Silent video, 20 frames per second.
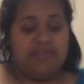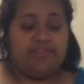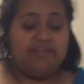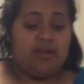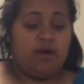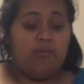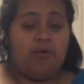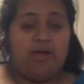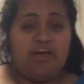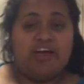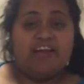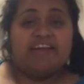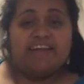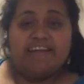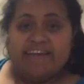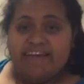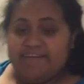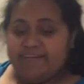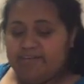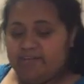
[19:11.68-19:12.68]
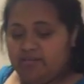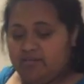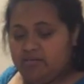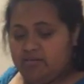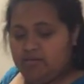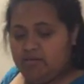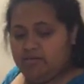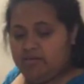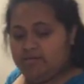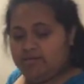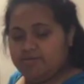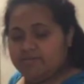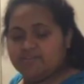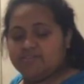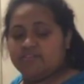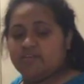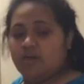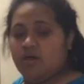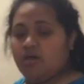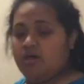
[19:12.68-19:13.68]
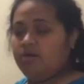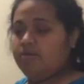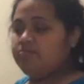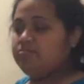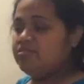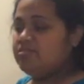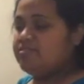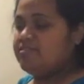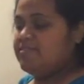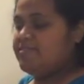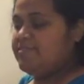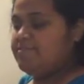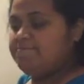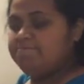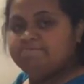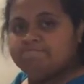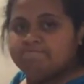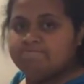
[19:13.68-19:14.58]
then I went clean. So I'm just gonna,